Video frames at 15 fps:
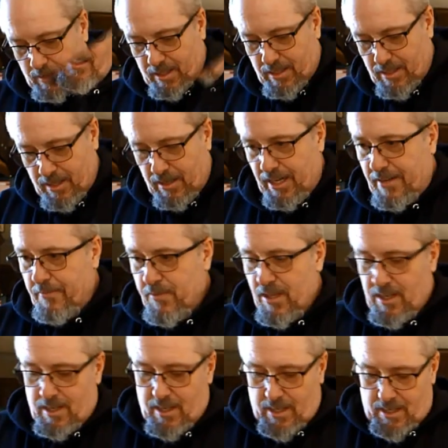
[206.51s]
All right.
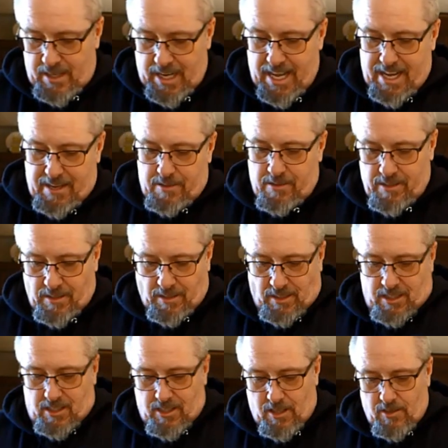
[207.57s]
Now,
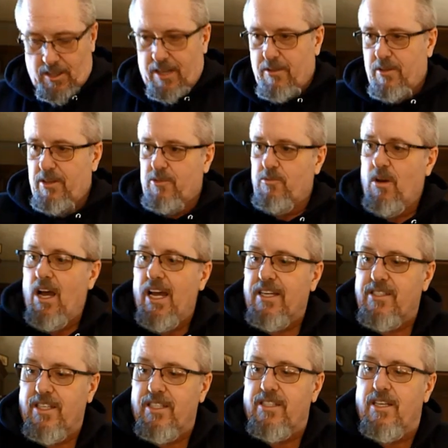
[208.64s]
so that this
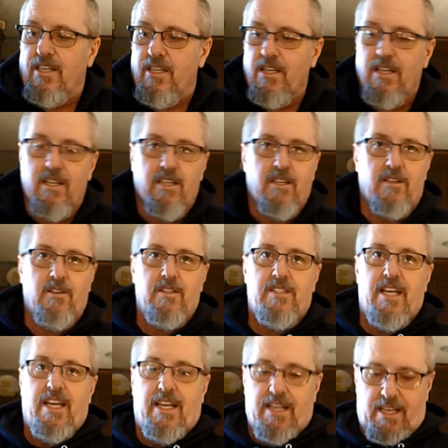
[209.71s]
rises, you're going to
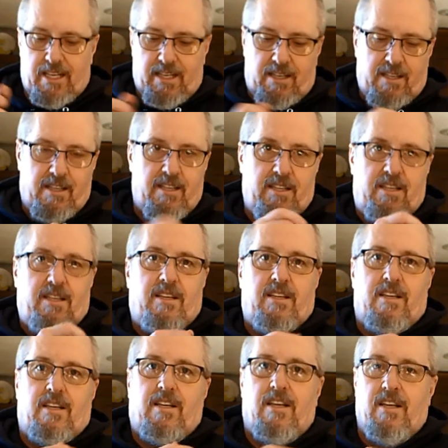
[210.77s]
take
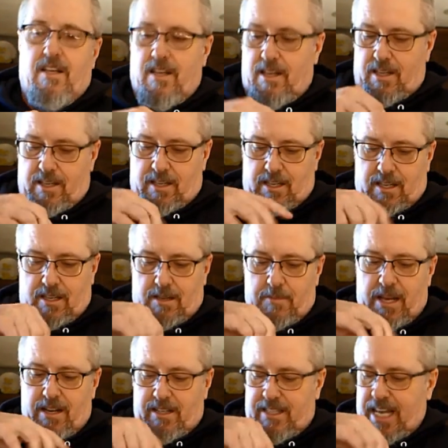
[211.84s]

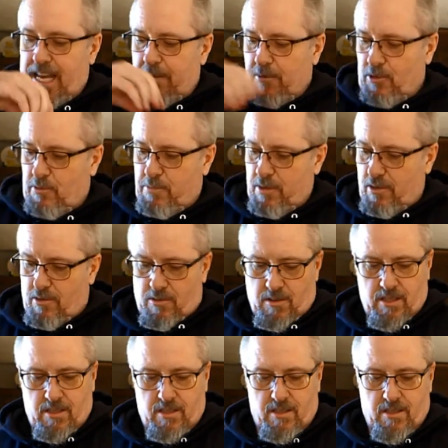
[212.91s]
about a tablespoon
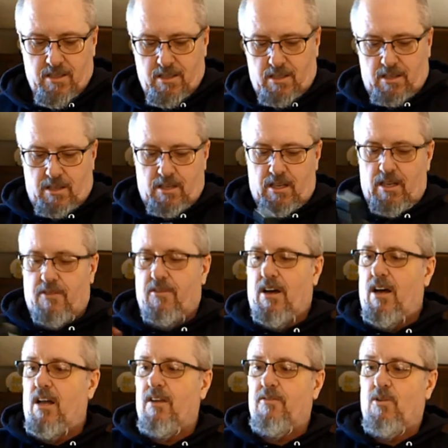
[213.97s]
of
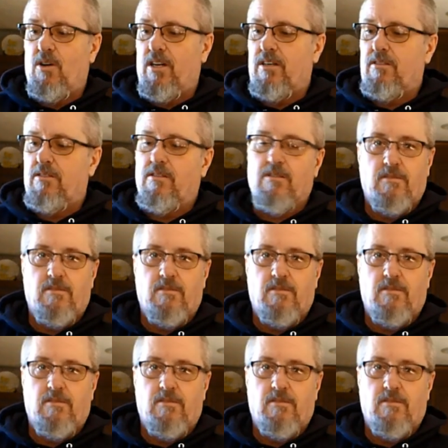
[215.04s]
olive oil,